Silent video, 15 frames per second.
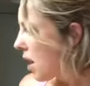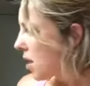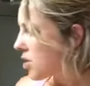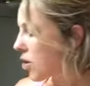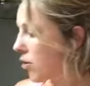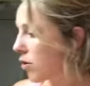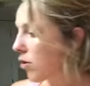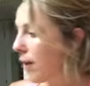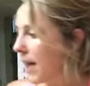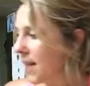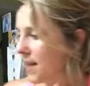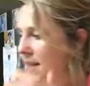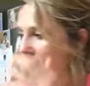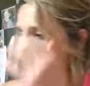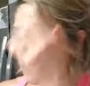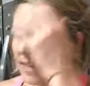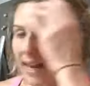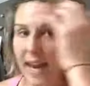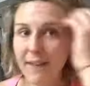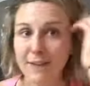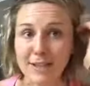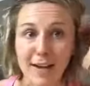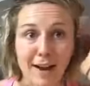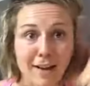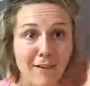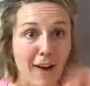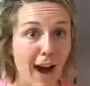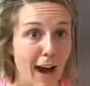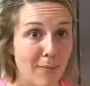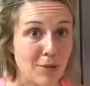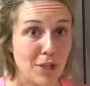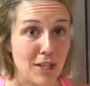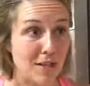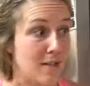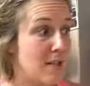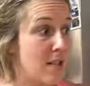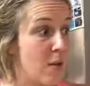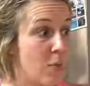So the great thing is I have a ton of options.